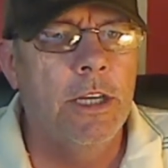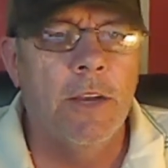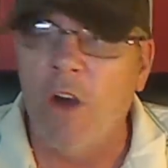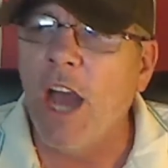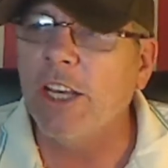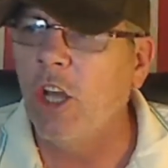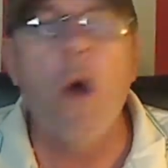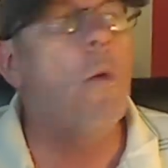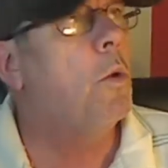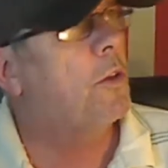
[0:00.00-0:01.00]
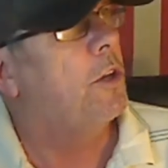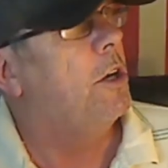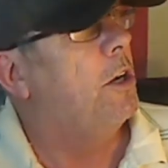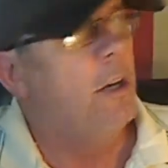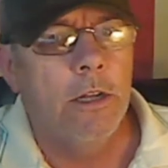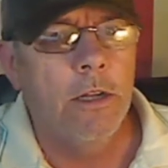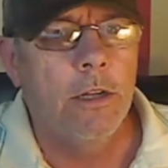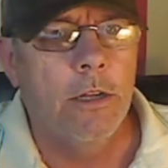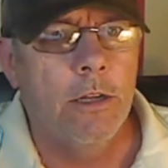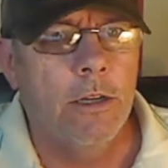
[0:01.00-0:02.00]
If I go with
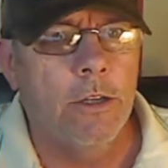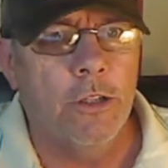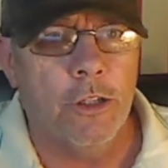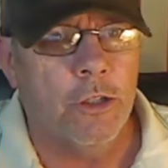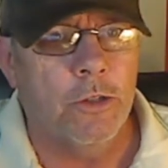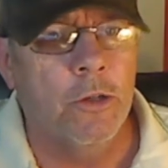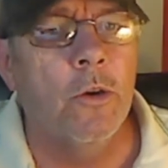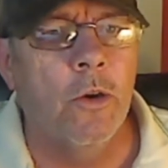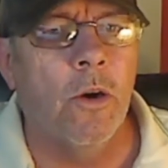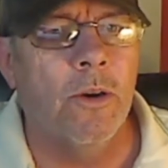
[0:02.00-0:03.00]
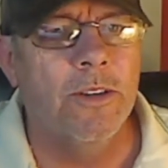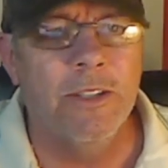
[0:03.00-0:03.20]
Google,